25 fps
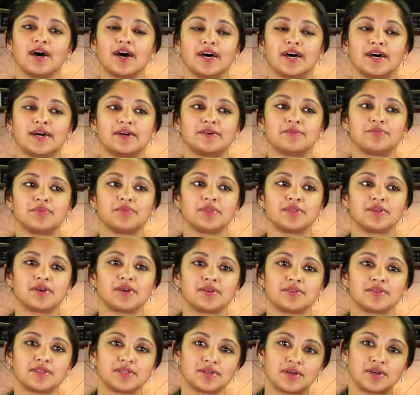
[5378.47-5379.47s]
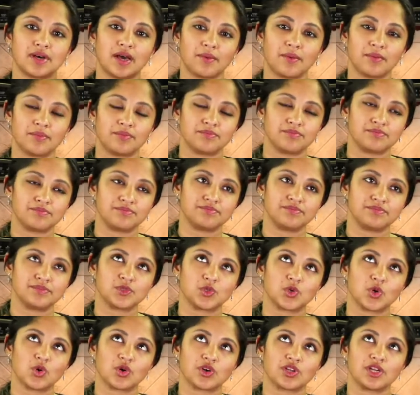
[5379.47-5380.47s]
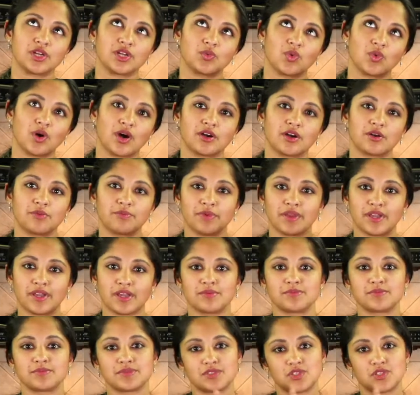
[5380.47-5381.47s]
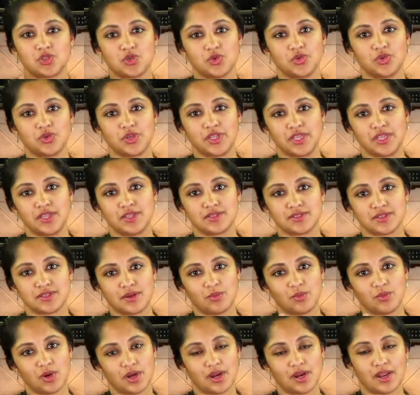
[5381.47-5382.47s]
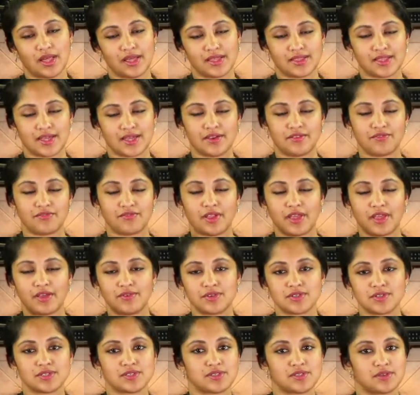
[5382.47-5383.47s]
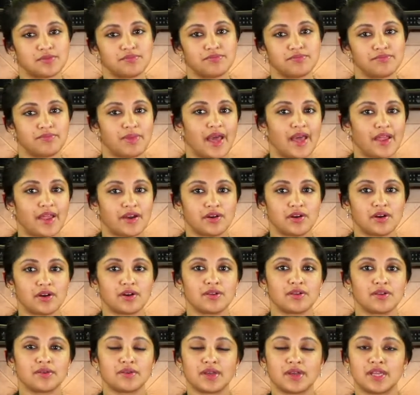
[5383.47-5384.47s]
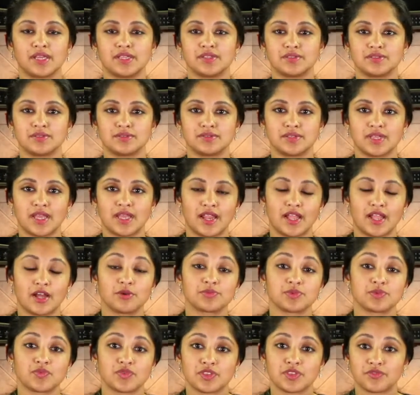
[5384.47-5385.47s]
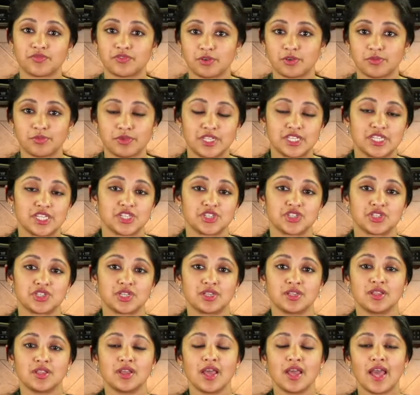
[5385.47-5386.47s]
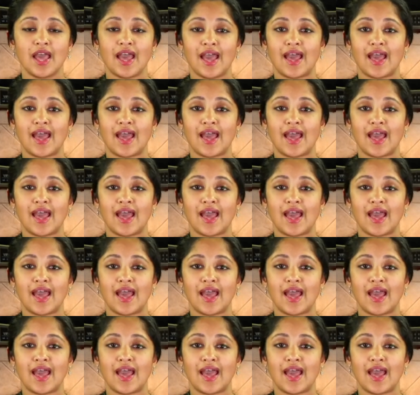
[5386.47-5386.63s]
The coconut water becomes toady, somewhat like that, flavors the batter and helps with the fermentation,